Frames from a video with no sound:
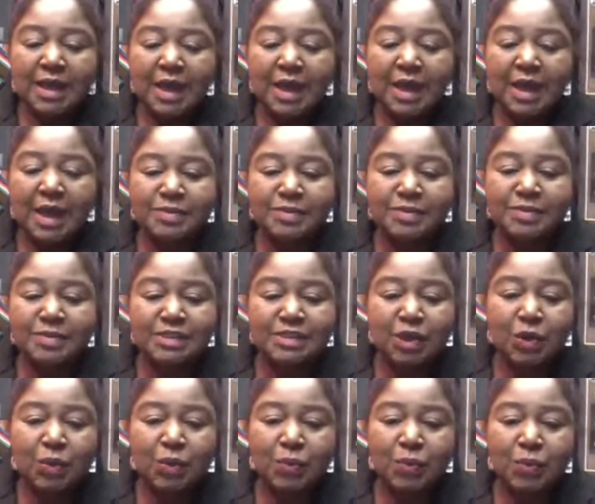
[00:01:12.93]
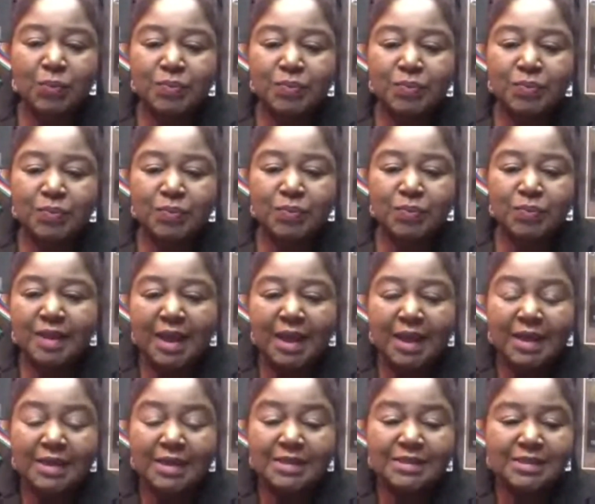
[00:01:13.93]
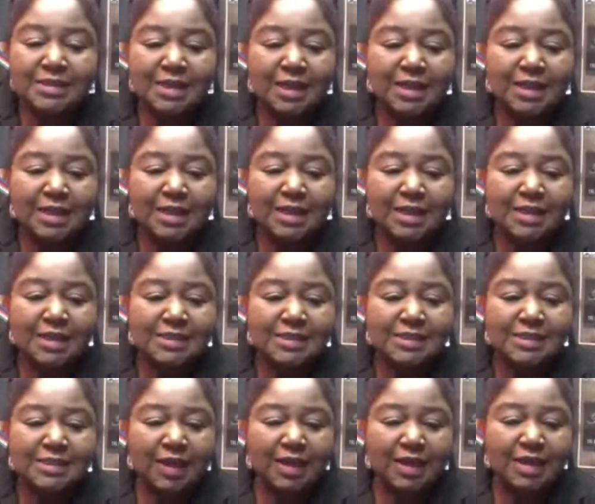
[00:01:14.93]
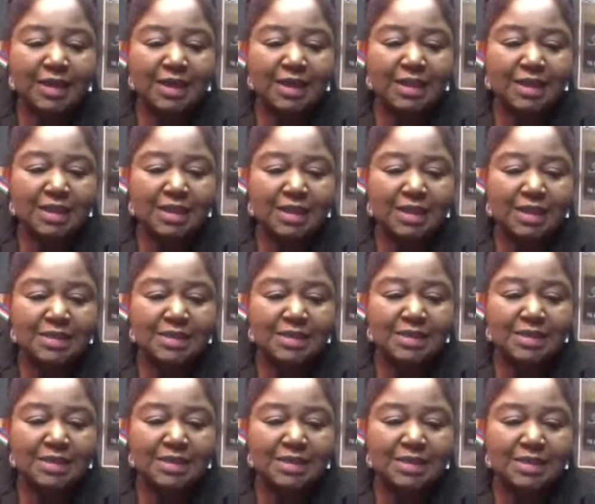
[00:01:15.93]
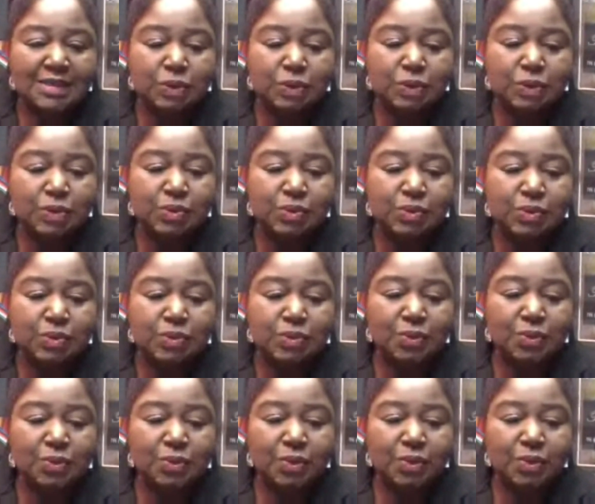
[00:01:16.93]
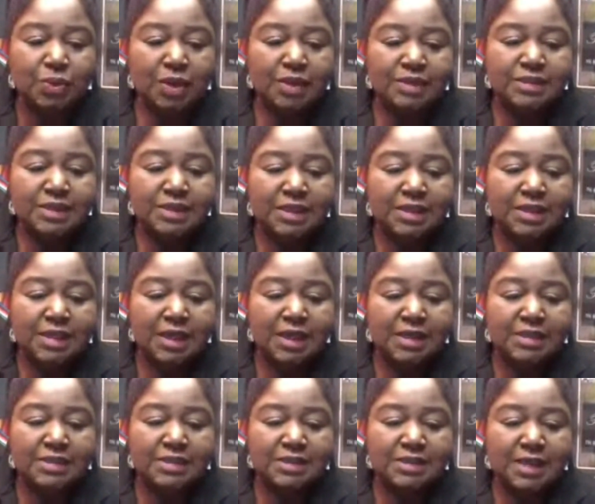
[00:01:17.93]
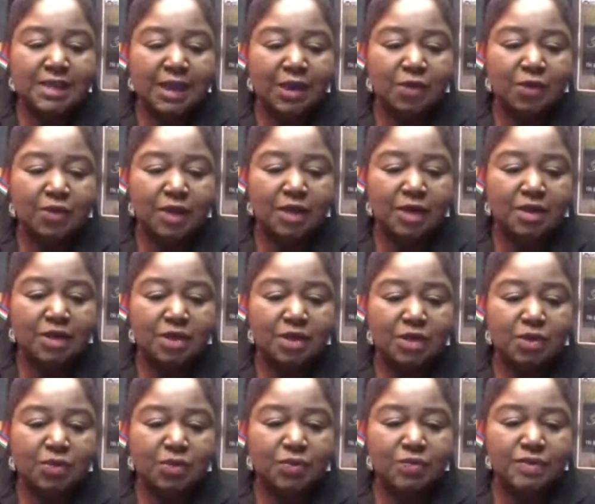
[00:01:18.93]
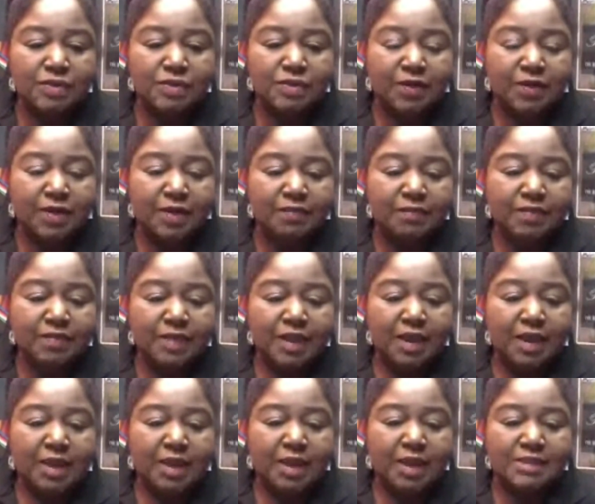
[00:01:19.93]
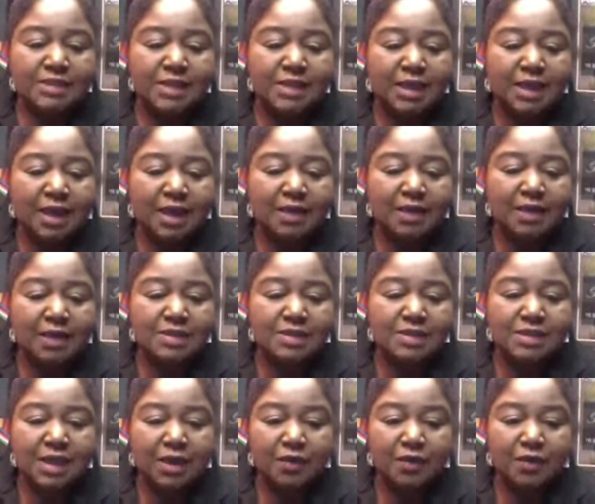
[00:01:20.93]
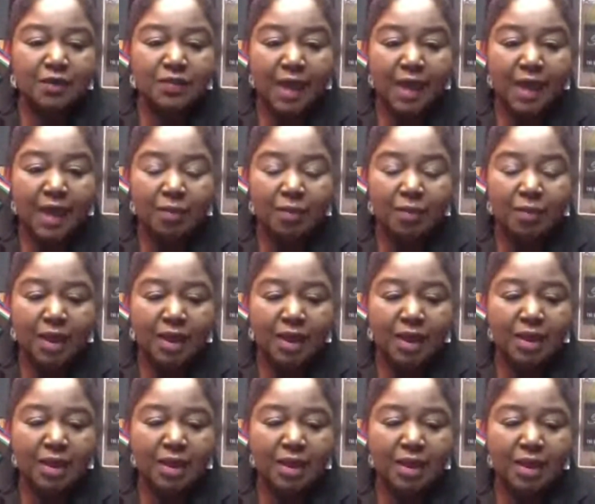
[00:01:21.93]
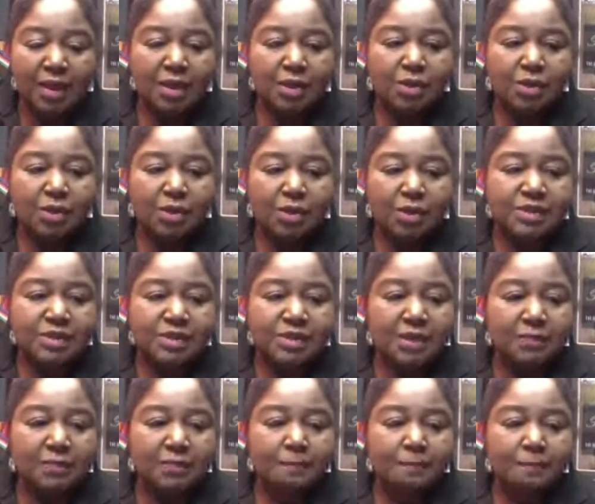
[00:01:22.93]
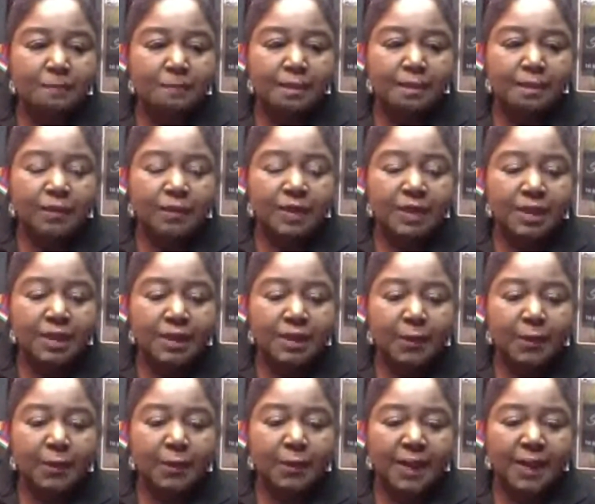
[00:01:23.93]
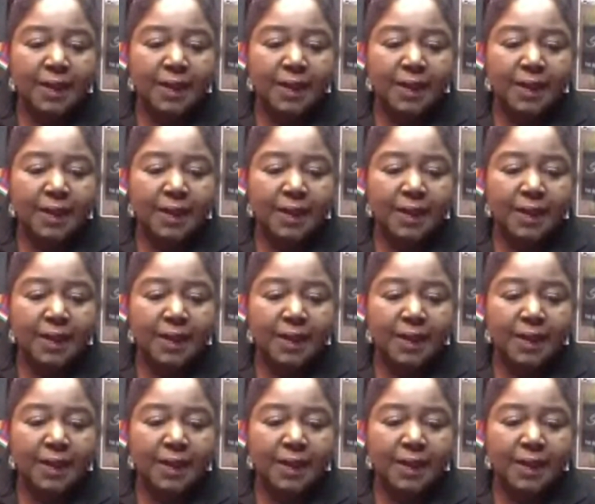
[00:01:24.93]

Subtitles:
Welcome to the show. And this, I'm gonna do that sound out. Oh, sorry. Let's take out the sound that way. Oopsie. We can go back.